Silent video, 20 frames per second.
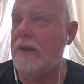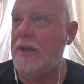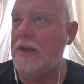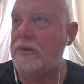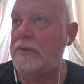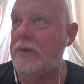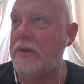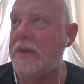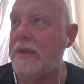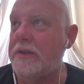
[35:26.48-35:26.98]

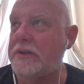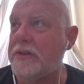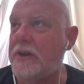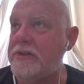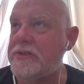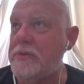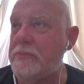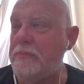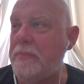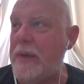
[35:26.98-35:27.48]
trying to get
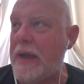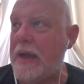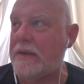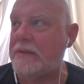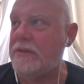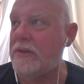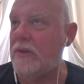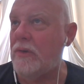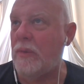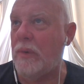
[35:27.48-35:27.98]
Tarzan back
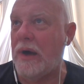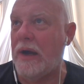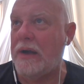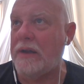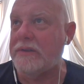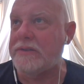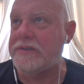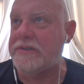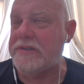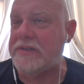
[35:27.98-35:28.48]
to the
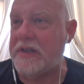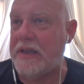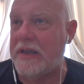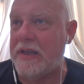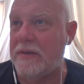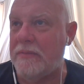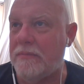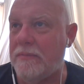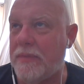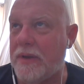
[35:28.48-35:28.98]
wild
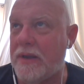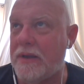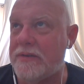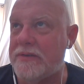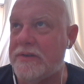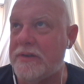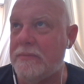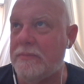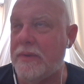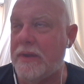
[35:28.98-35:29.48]
state
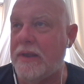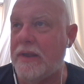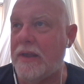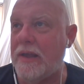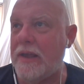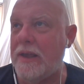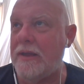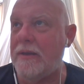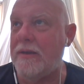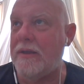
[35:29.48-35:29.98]
because he
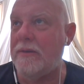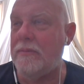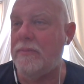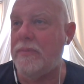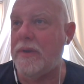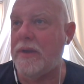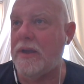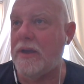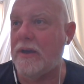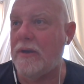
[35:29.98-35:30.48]
became he
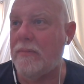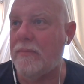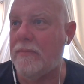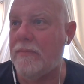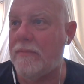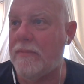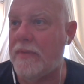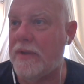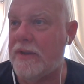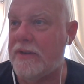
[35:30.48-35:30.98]
become
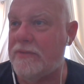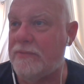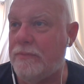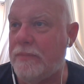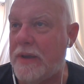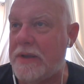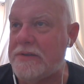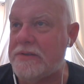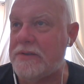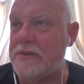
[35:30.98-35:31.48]
he's
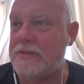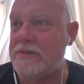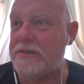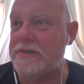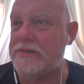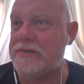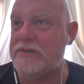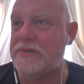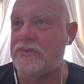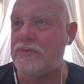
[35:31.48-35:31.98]
basically
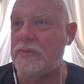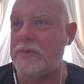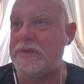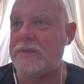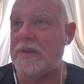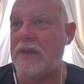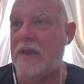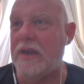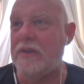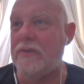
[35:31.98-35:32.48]
just this rich
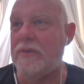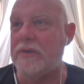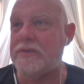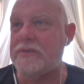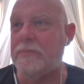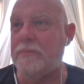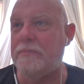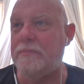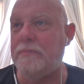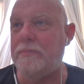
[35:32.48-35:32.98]
guy who has
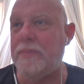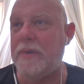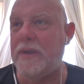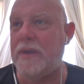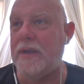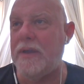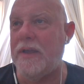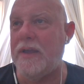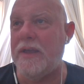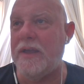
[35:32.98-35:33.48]
a
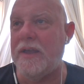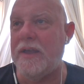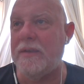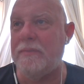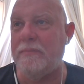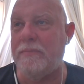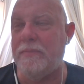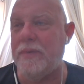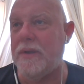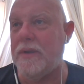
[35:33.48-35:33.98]

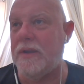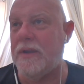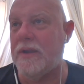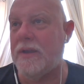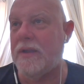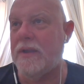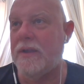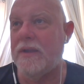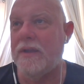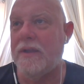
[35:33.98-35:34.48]
big
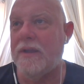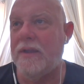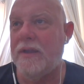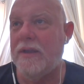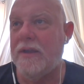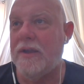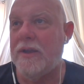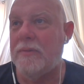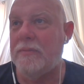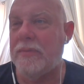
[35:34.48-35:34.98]
big
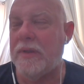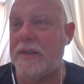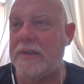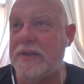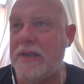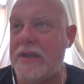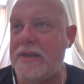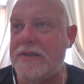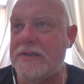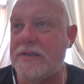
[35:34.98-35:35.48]

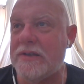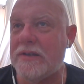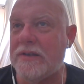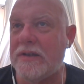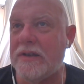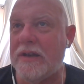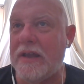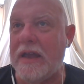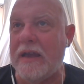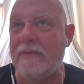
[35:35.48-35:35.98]
plantation
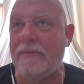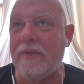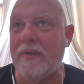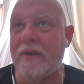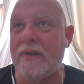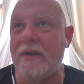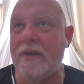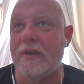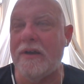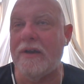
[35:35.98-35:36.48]
in
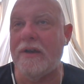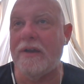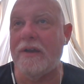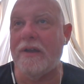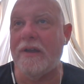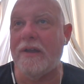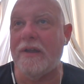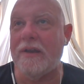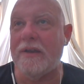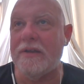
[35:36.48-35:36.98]

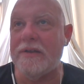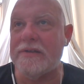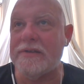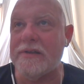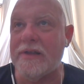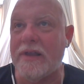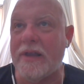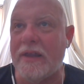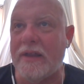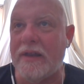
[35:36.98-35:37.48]
Africa and he's
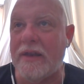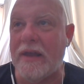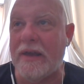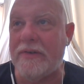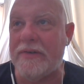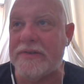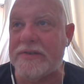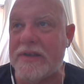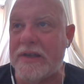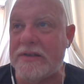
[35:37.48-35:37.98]
like now
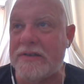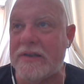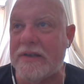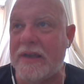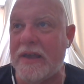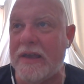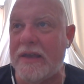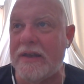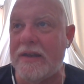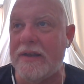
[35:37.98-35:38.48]
he's
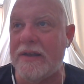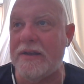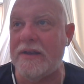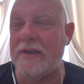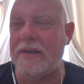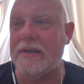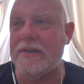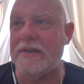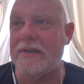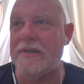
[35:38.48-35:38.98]
educated and
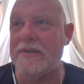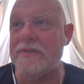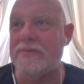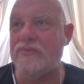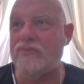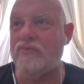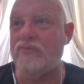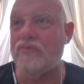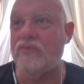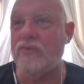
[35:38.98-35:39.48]
he, he's
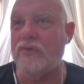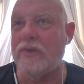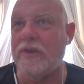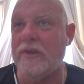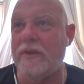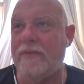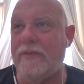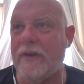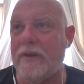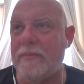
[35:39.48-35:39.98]

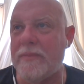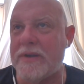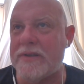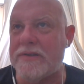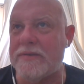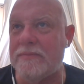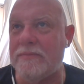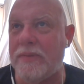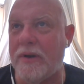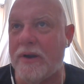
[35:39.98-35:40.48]
really very
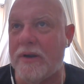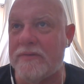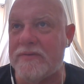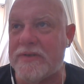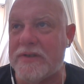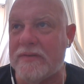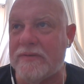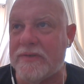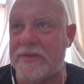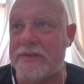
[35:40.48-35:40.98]
much part of
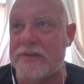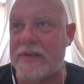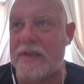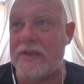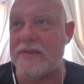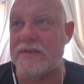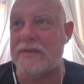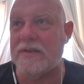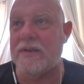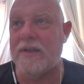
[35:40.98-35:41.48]

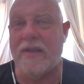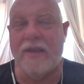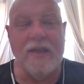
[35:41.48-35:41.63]
civilization